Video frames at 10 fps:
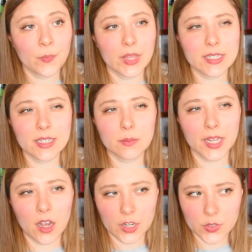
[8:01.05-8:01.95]
They did my
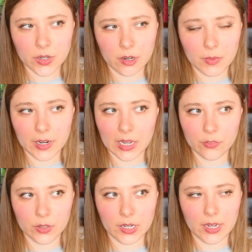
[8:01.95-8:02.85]
contrary Mary. I
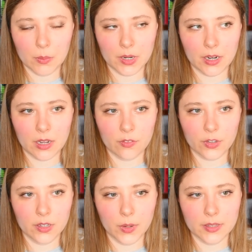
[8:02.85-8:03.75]
haven't read it yet, but I have
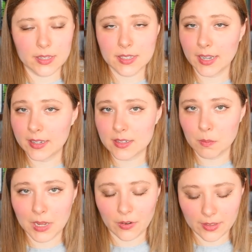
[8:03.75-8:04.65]
it. But the second
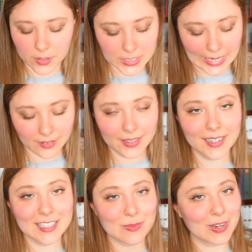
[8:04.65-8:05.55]
Mary they're tackling
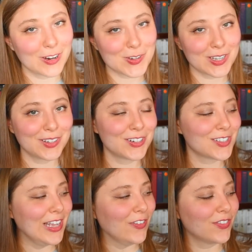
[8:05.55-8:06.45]
is Mary Shelley
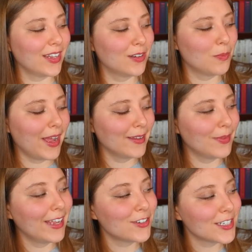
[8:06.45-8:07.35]
herself in My
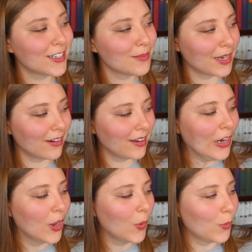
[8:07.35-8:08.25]
Imaginary Mary,
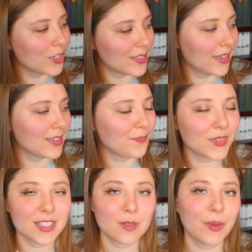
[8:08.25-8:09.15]
which is a
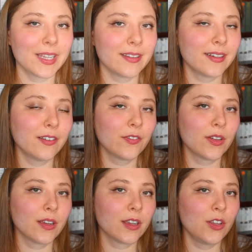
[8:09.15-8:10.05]
speculative,
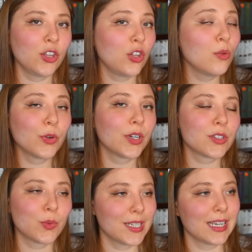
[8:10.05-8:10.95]

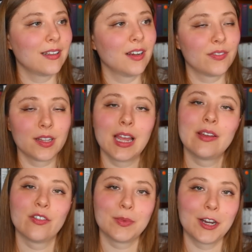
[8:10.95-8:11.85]
humorous retelling of the
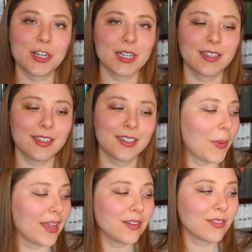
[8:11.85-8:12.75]
life of Mary Shelley.
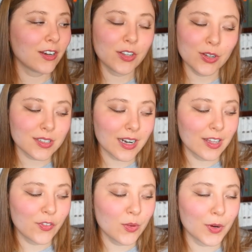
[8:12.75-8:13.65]
I, their style
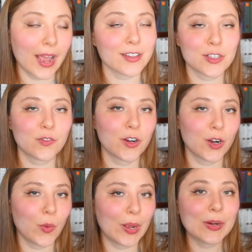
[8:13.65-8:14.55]
of humor has so far
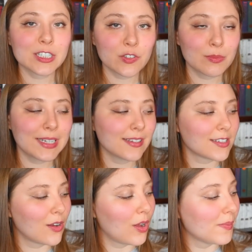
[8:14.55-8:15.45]
quite worked for me,
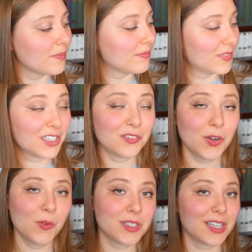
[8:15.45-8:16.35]
so I'm looking forward to